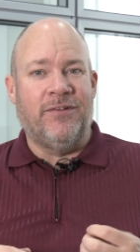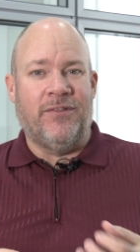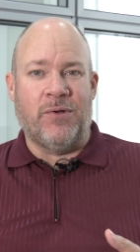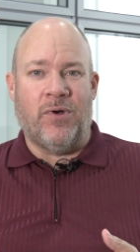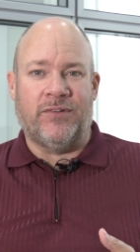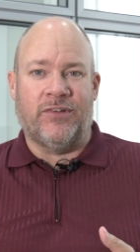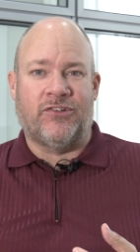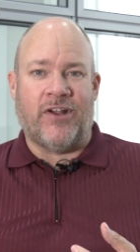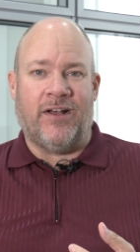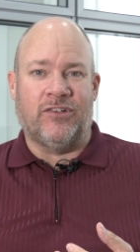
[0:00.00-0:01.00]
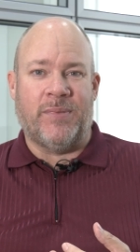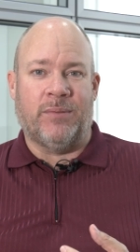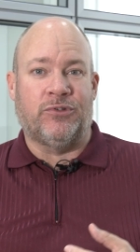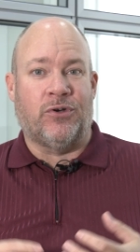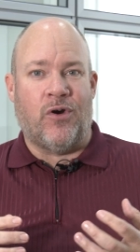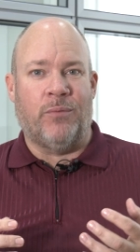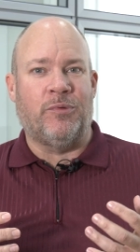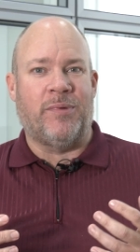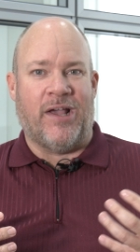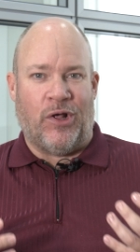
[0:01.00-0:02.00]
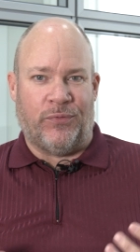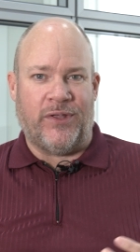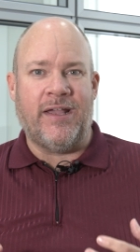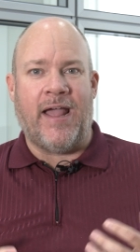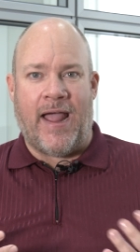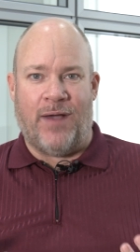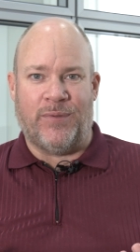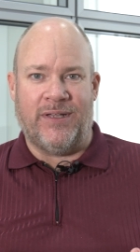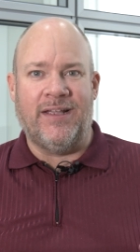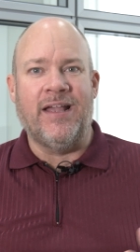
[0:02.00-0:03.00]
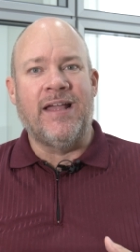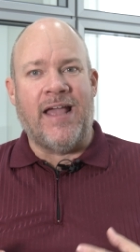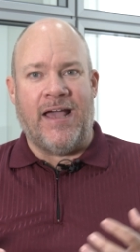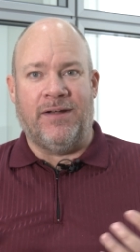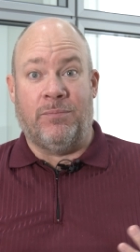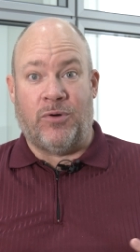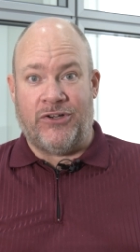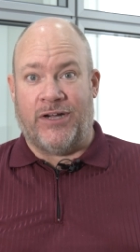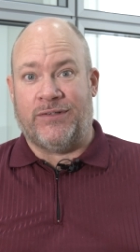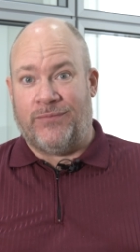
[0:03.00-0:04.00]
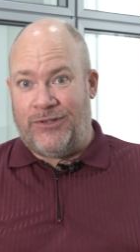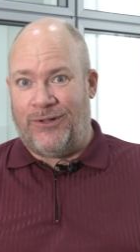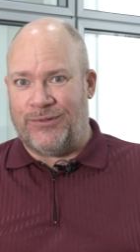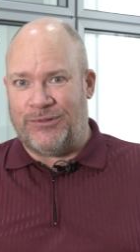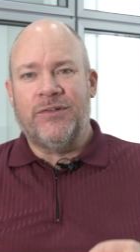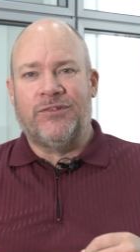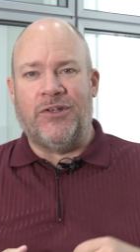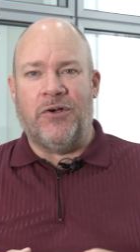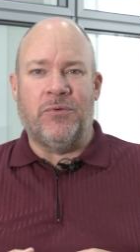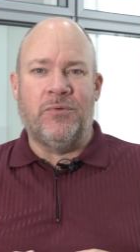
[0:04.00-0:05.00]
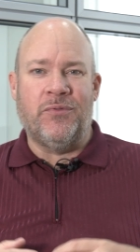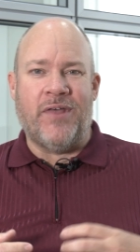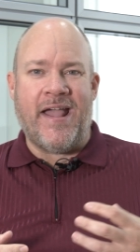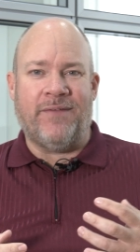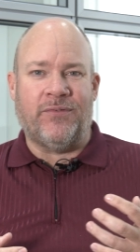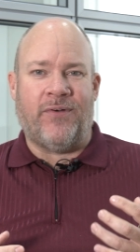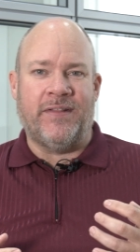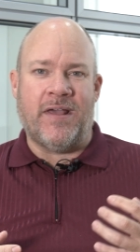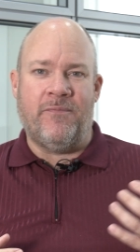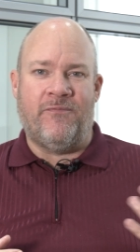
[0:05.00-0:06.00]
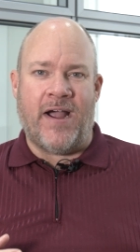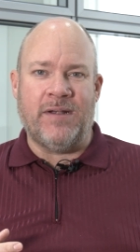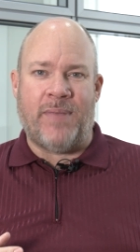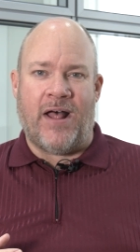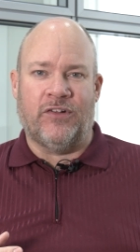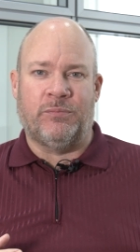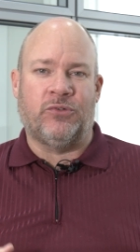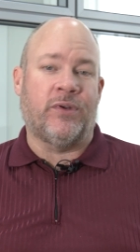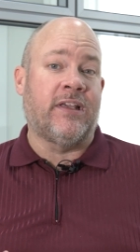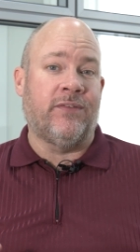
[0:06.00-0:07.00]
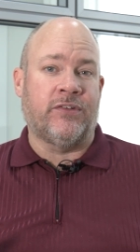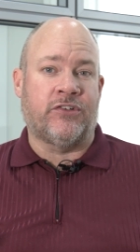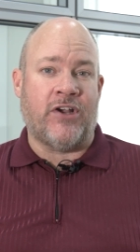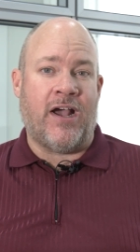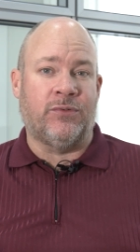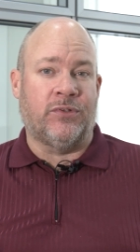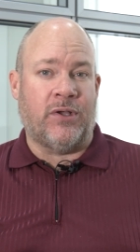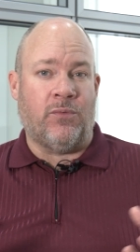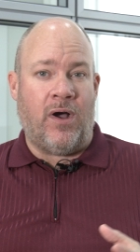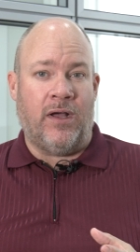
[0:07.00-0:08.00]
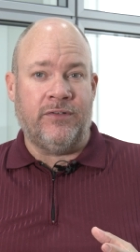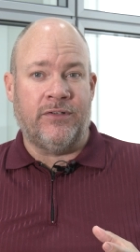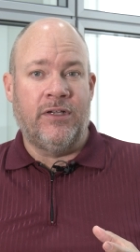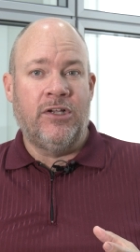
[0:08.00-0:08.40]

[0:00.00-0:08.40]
they want this child to be able to grow up to be healthy, happy, and a productive adult. So they have to find that fine balance between giving the child what they want